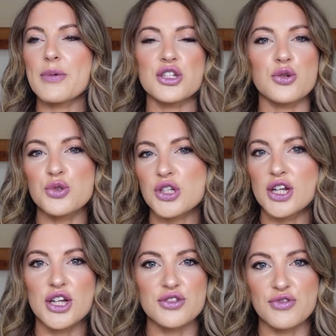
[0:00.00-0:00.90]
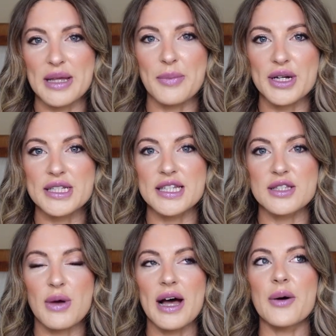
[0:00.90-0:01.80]
which also looks really pretty
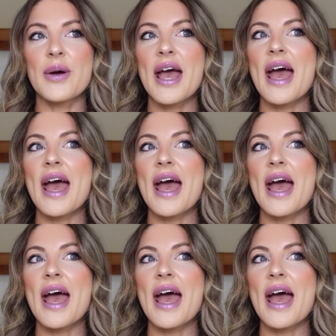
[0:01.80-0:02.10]
as well.